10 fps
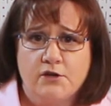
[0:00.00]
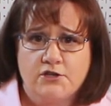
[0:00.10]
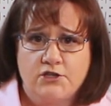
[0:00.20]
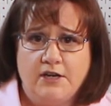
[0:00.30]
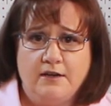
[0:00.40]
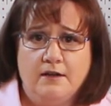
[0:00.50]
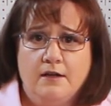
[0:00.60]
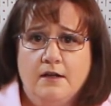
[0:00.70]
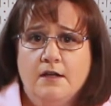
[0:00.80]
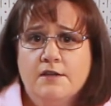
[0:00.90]
a sheet.
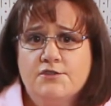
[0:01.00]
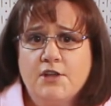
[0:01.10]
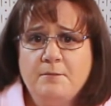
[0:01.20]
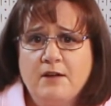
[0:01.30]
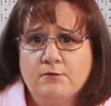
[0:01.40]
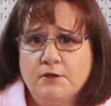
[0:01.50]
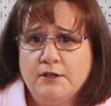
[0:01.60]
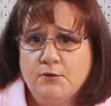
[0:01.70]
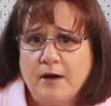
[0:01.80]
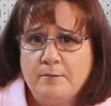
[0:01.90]
Some have
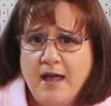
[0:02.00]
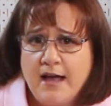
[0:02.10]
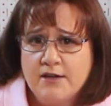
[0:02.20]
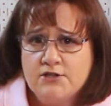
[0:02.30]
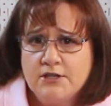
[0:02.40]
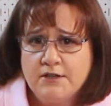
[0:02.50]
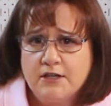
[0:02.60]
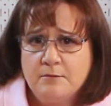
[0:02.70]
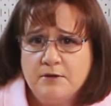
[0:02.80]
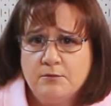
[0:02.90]
really great packaging that
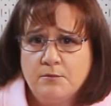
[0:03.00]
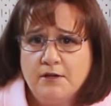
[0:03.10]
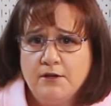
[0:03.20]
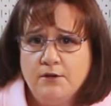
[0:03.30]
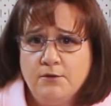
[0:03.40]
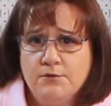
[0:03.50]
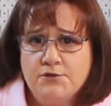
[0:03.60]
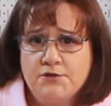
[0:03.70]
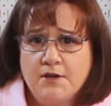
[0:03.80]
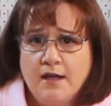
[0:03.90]
can be
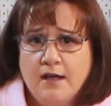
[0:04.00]
reused,